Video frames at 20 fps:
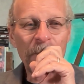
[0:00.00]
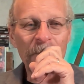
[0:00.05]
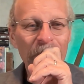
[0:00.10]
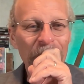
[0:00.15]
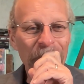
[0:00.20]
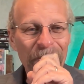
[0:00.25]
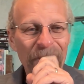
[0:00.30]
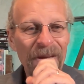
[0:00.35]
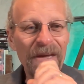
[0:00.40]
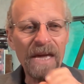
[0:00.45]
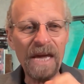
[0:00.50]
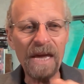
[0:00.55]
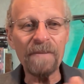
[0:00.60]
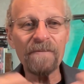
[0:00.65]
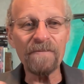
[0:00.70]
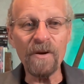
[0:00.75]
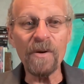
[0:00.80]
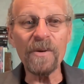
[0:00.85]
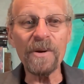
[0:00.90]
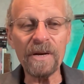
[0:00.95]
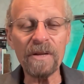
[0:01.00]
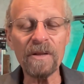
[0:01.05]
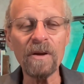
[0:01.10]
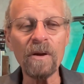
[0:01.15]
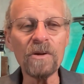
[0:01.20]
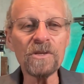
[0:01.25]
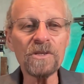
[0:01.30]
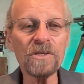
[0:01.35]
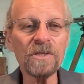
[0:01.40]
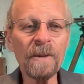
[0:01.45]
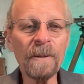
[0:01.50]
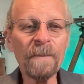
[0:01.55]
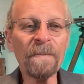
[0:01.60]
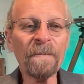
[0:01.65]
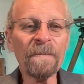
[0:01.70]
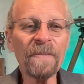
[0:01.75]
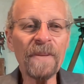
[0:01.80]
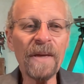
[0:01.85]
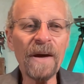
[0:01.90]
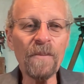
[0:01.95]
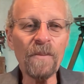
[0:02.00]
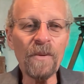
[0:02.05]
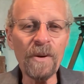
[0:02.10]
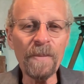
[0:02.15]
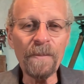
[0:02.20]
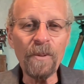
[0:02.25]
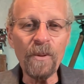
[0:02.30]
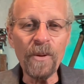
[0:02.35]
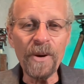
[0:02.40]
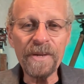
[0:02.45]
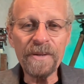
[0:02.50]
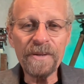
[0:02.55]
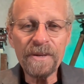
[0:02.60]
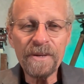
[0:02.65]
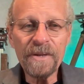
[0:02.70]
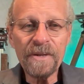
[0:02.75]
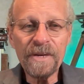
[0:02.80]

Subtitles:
we became very close at one point.